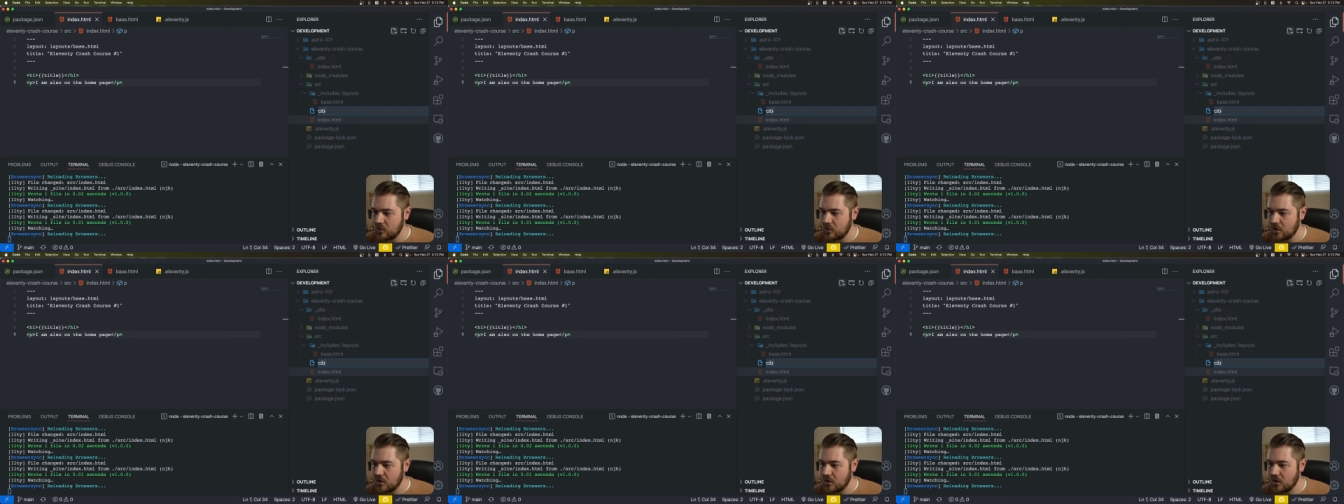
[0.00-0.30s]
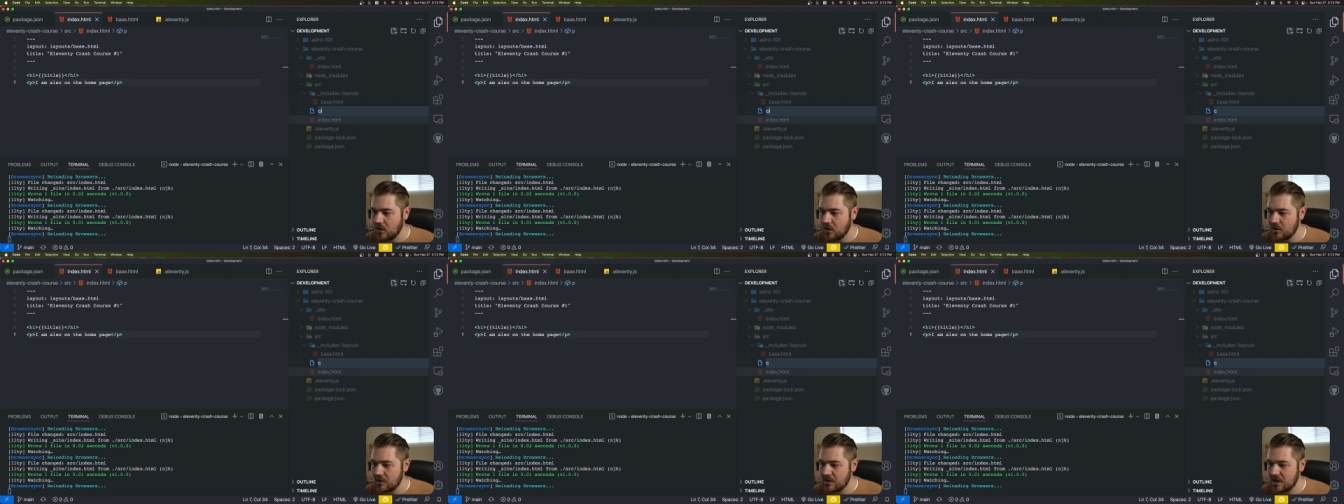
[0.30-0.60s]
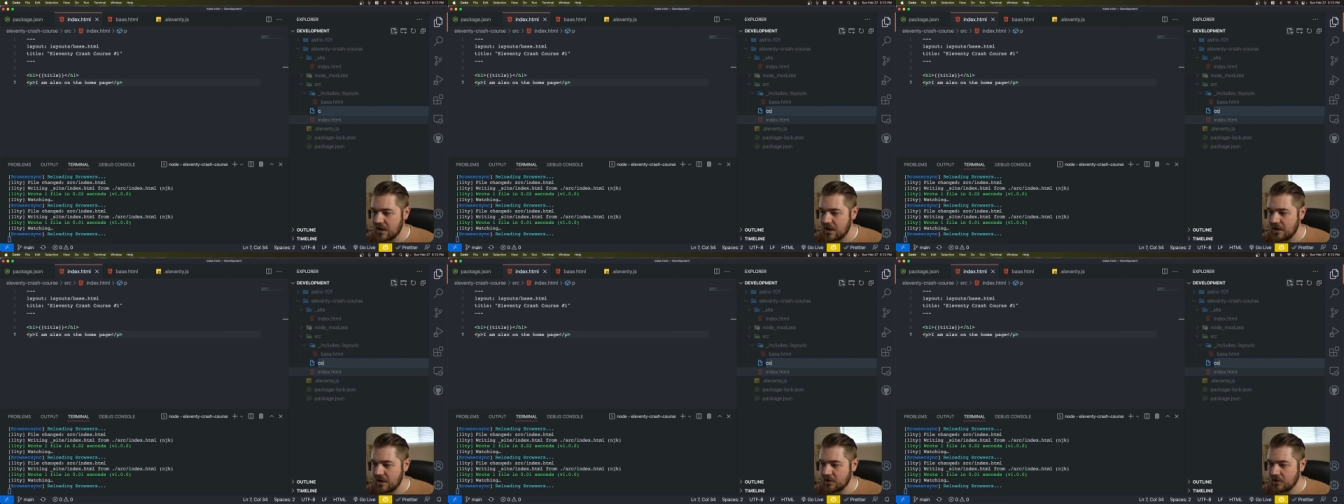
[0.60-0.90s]
do
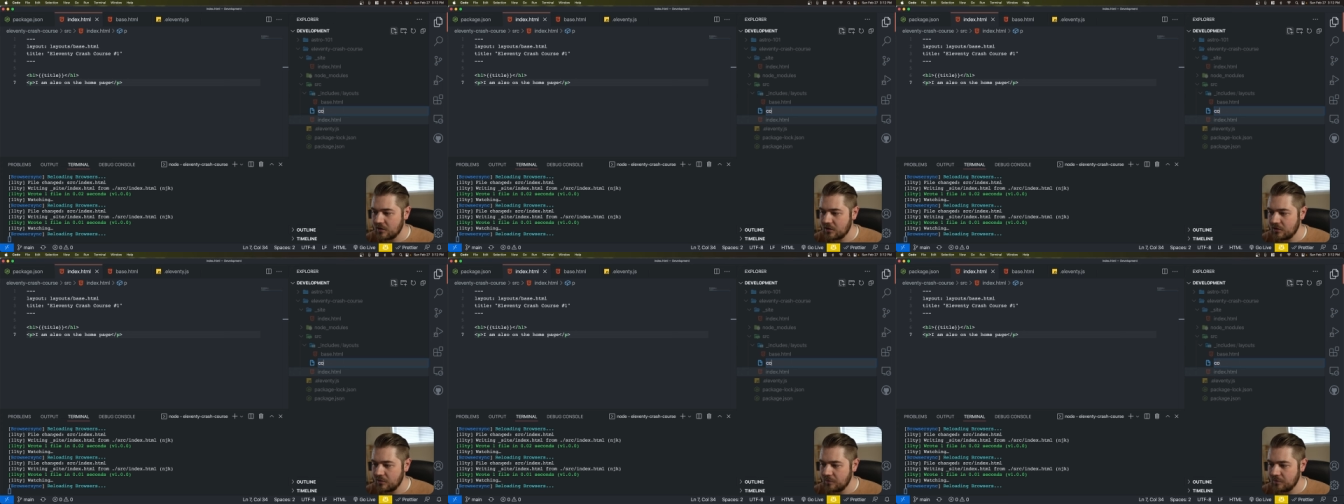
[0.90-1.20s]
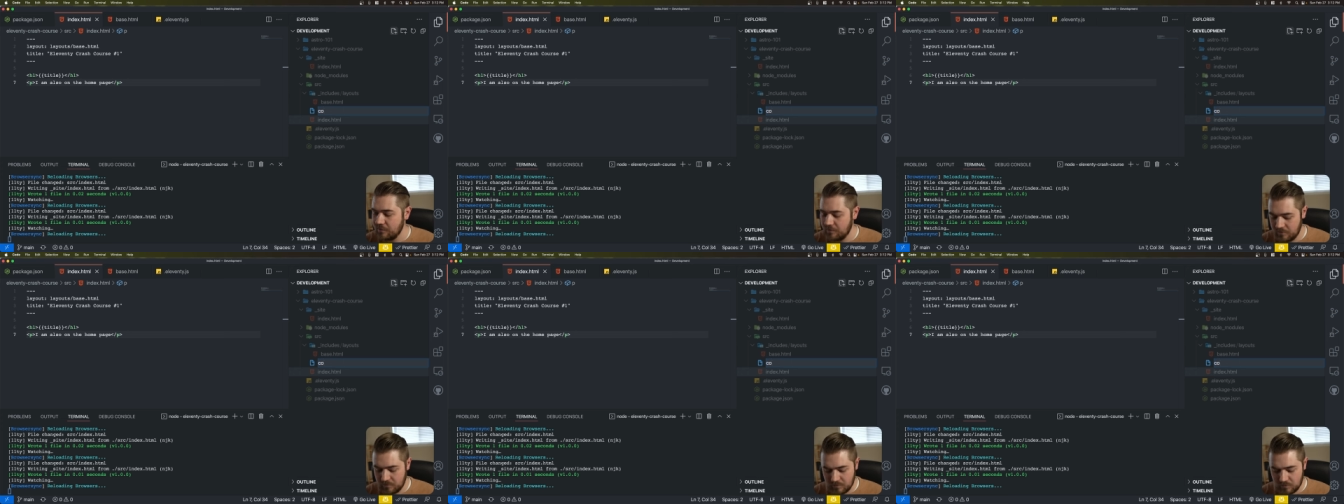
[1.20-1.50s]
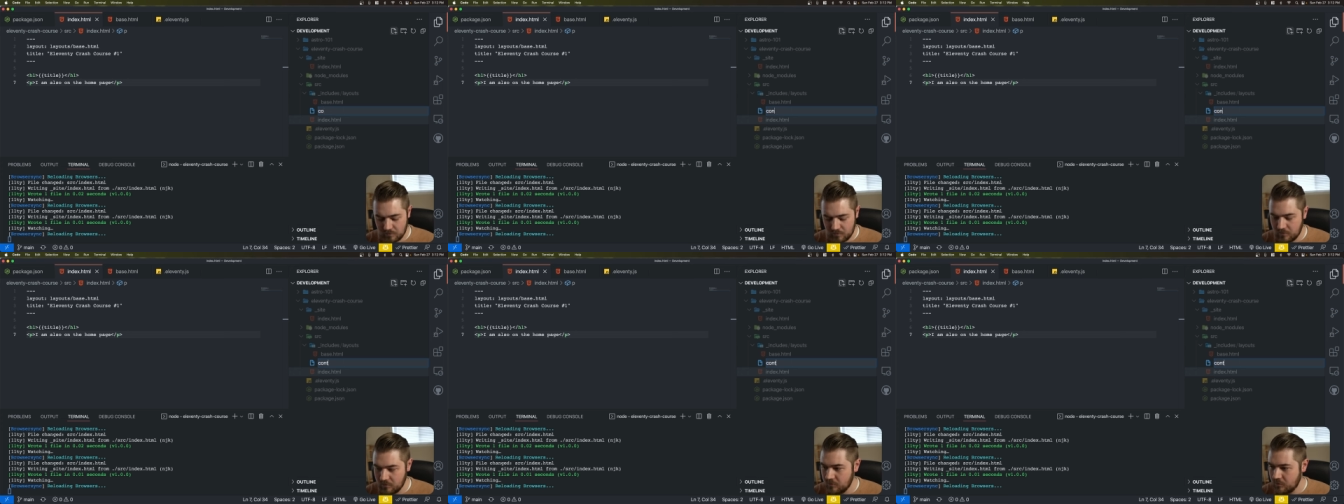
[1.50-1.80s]

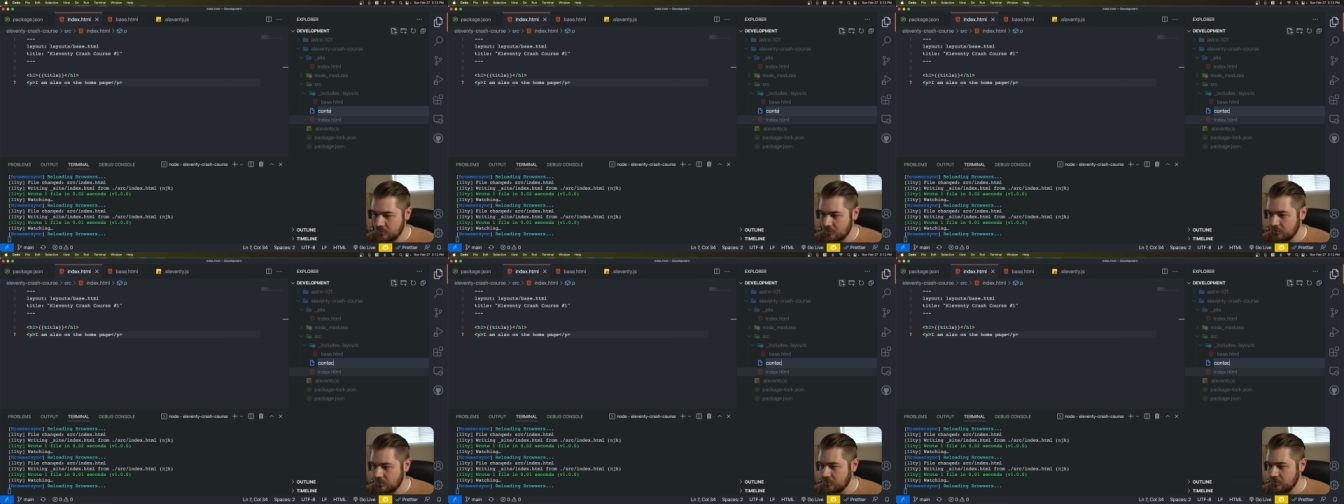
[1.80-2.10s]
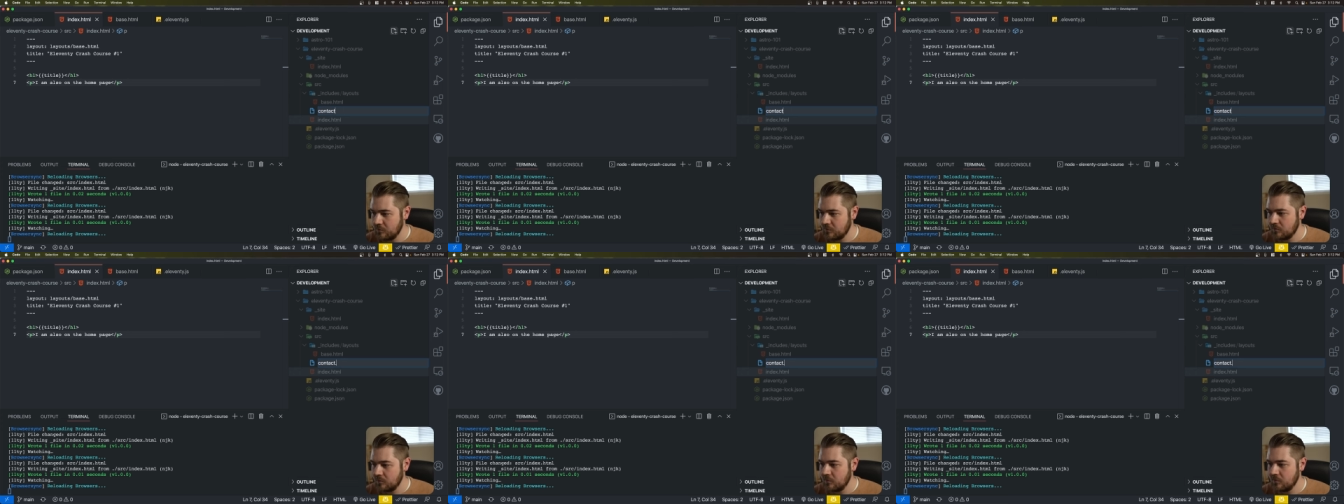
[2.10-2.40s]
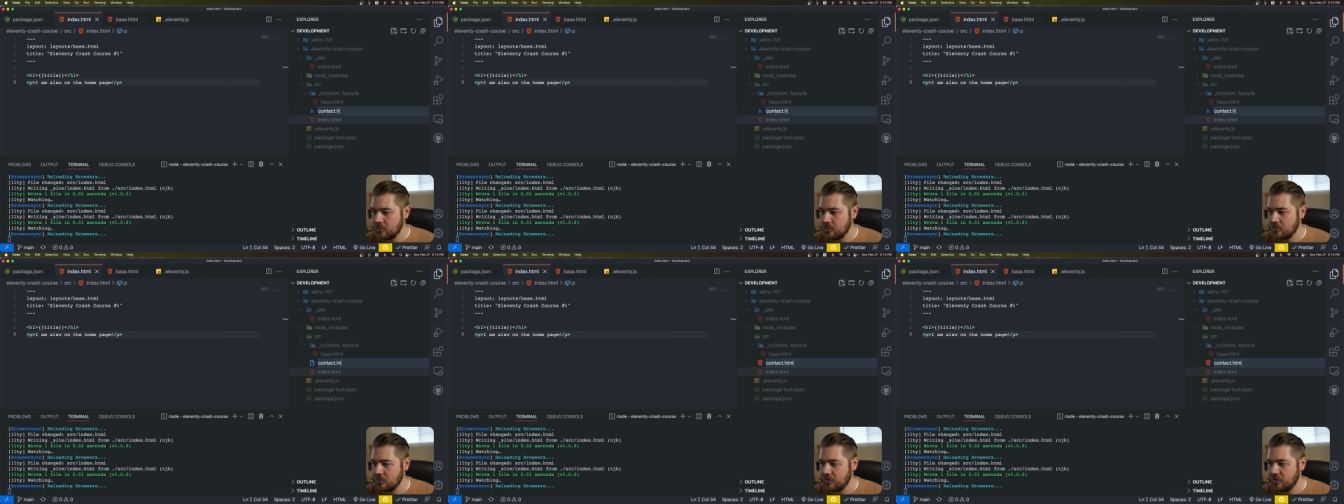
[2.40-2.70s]

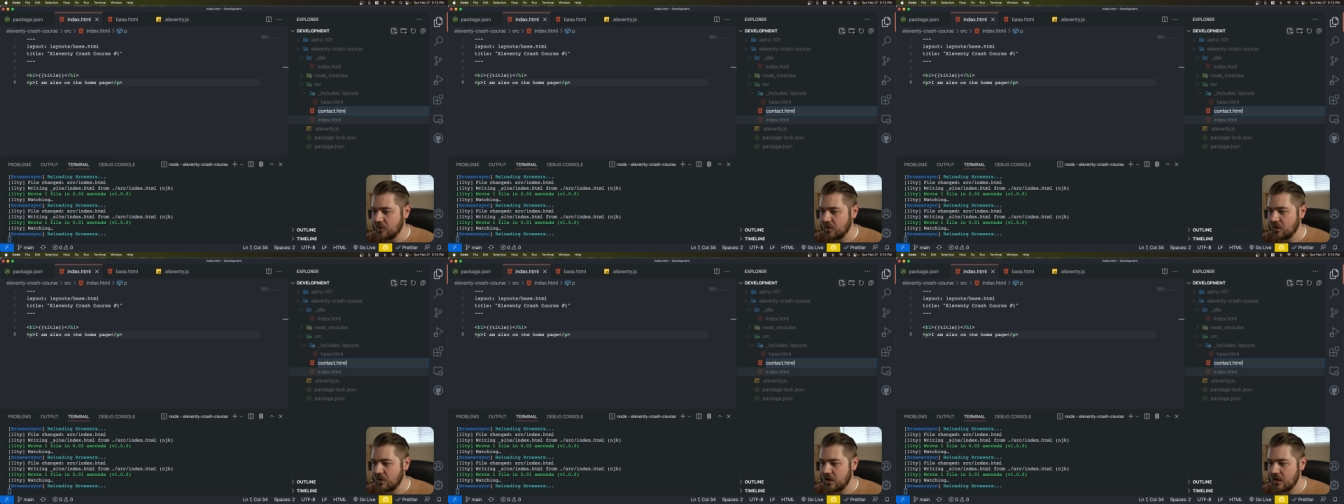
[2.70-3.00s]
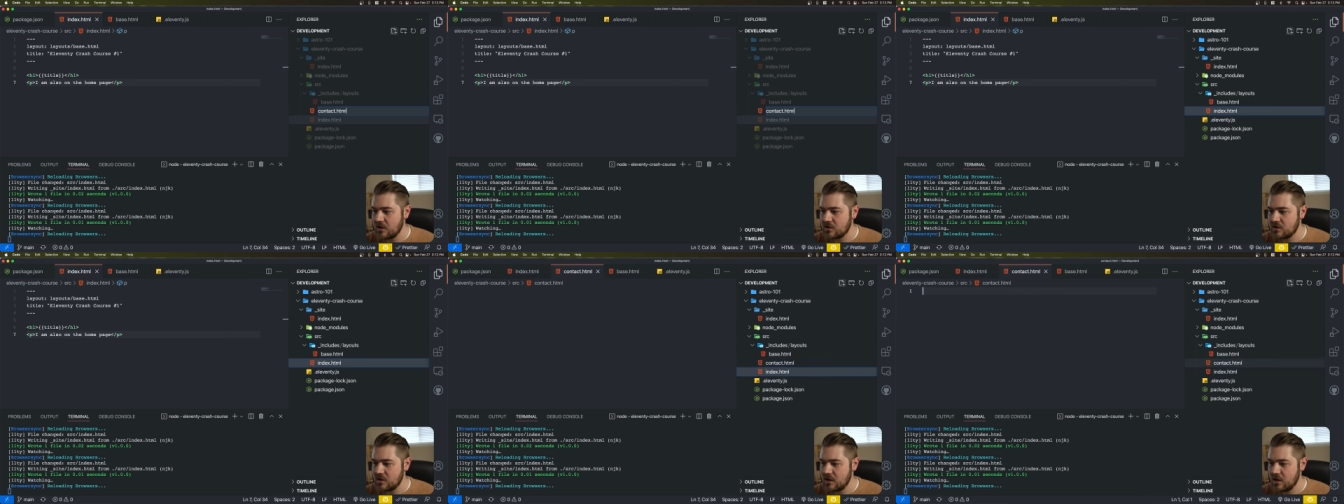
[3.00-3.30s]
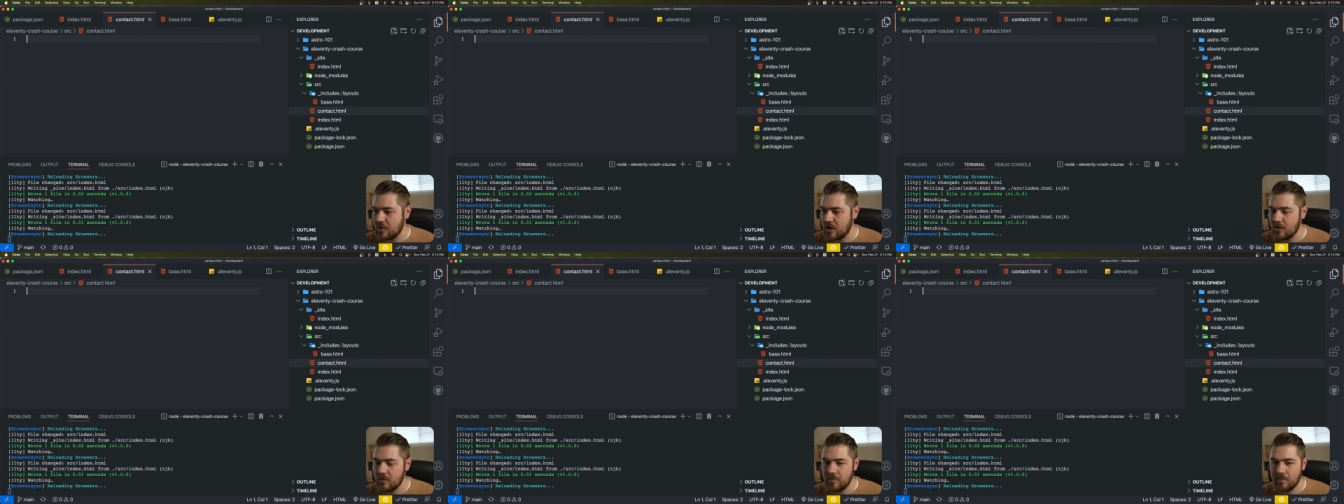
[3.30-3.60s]

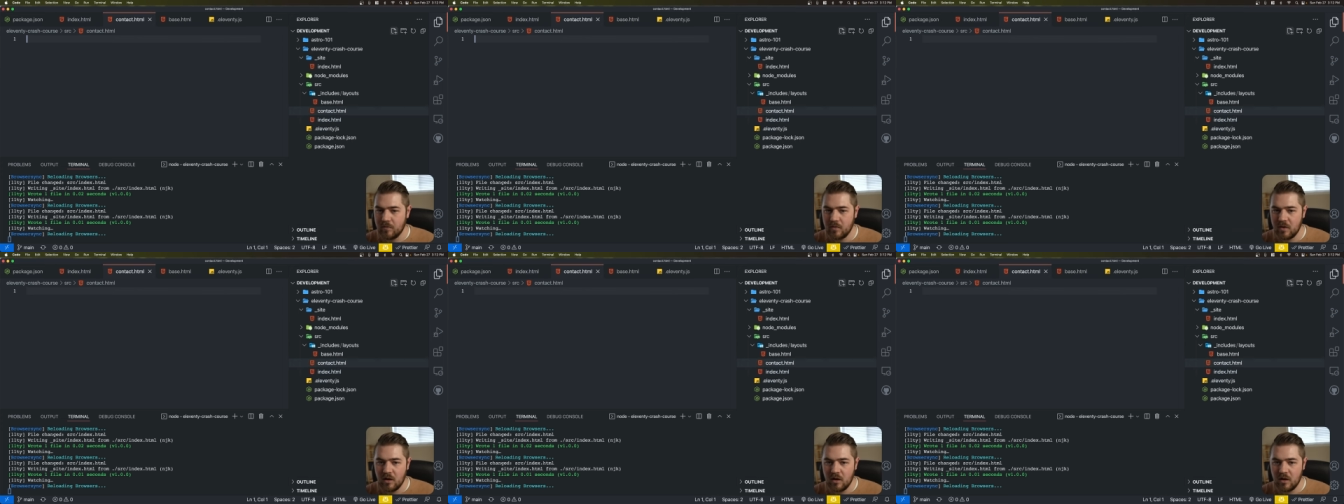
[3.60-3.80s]
contact.html.